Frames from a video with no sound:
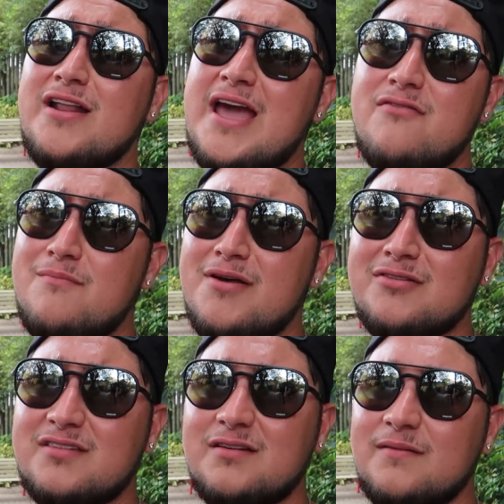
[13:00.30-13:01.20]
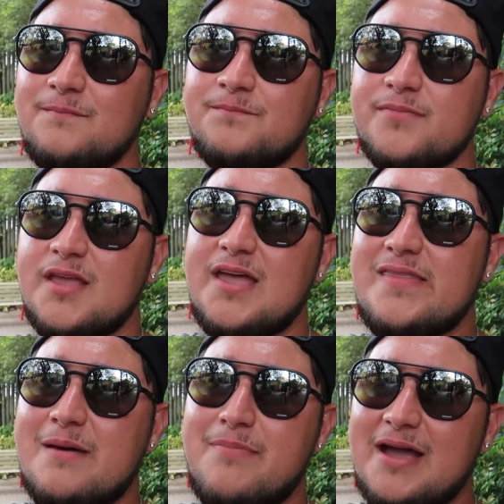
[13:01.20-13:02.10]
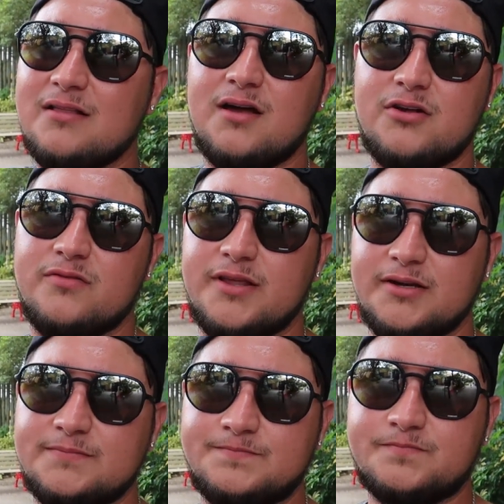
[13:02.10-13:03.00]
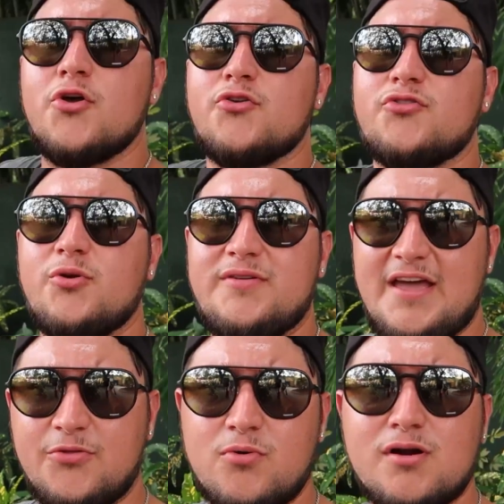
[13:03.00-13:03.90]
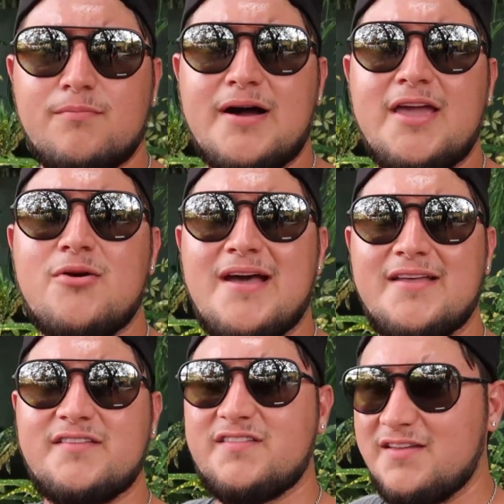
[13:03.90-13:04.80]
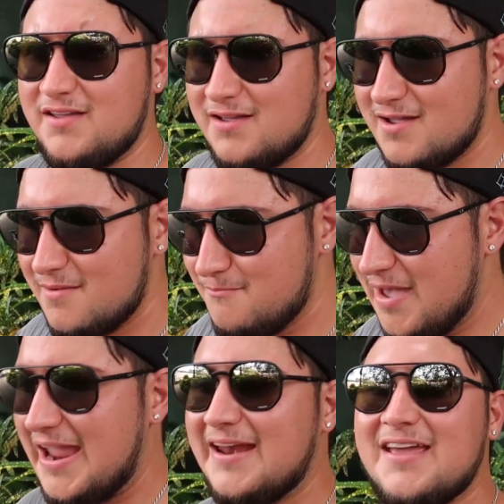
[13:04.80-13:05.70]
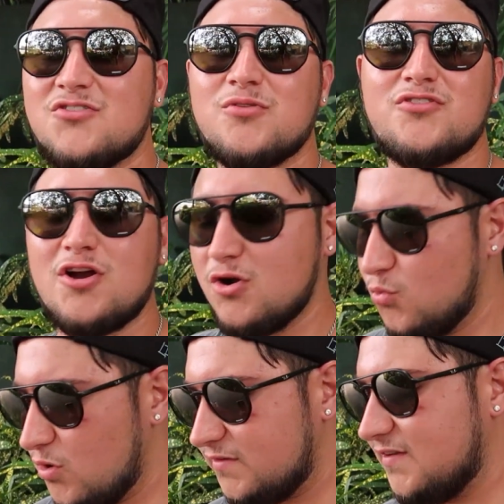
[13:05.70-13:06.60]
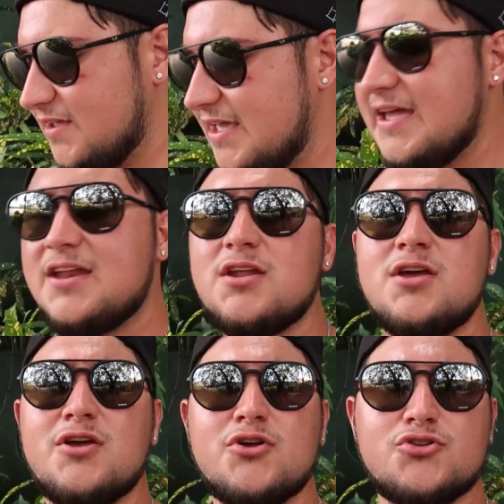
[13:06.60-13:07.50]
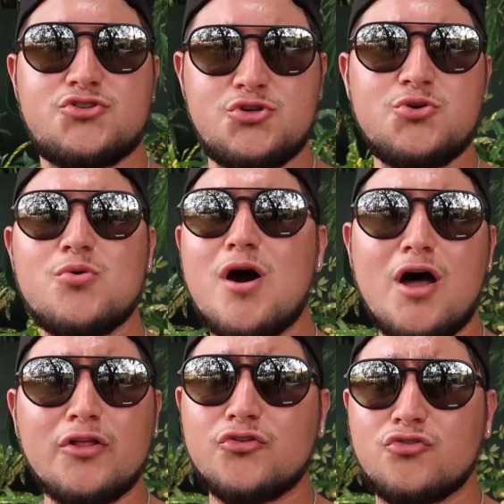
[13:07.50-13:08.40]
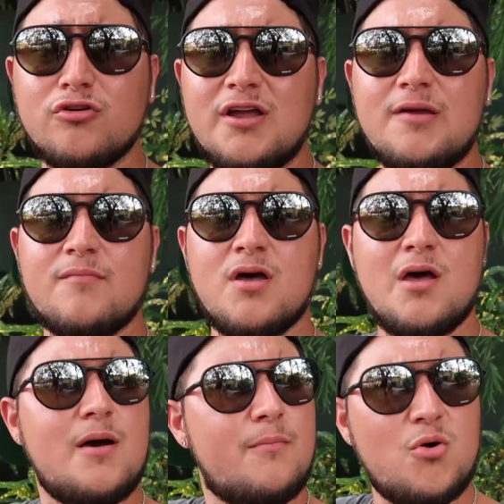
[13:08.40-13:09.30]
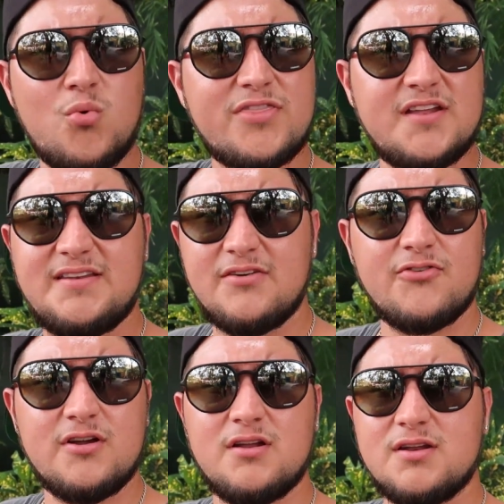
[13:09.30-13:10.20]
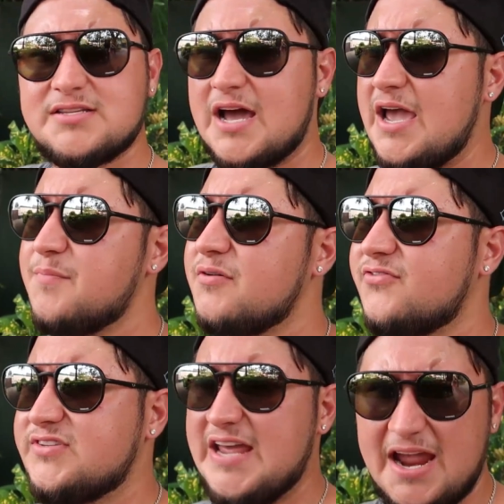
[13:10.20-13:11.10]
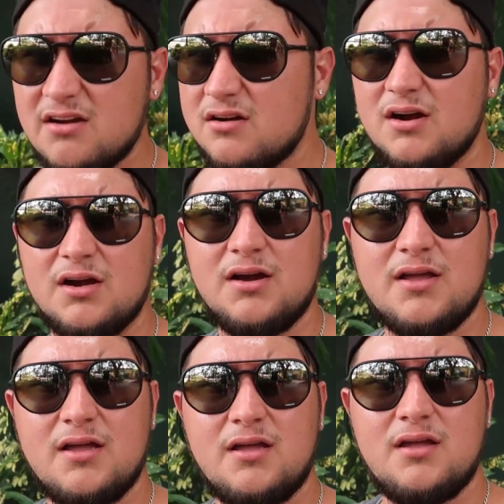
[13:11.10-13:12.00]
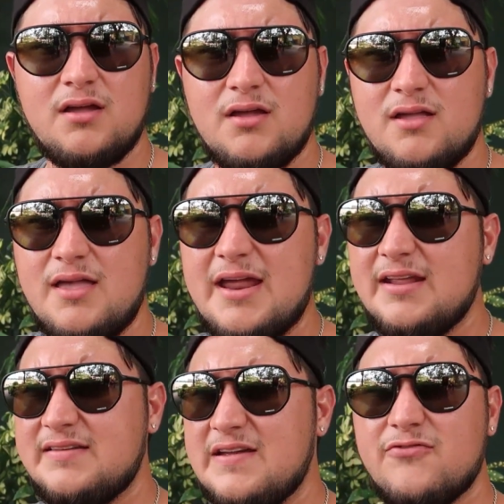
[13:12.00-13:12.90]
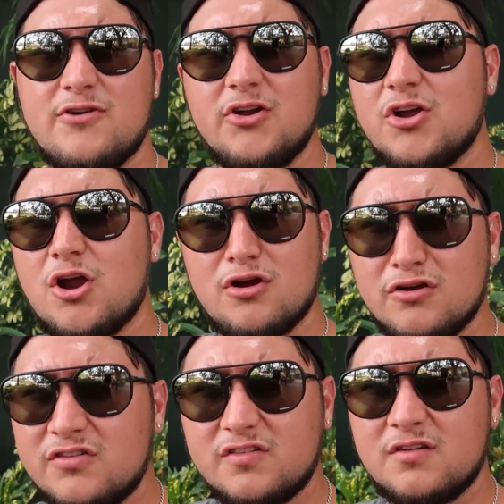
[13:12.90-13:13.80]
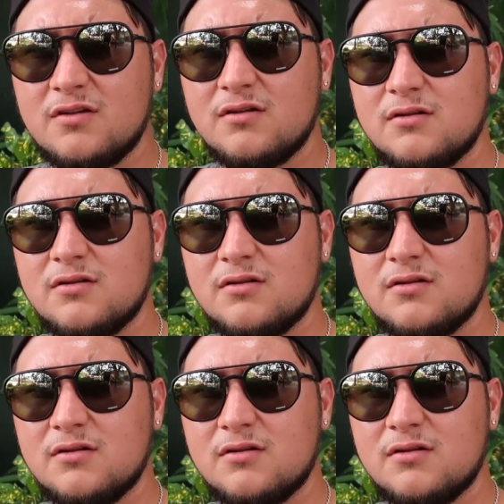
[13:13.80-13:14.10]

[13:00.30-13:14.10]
already have it built in that back lot over there. So Deathwater Bayou has made its return once again to Howl-O-Scream, but with a different type of terror and a different curse?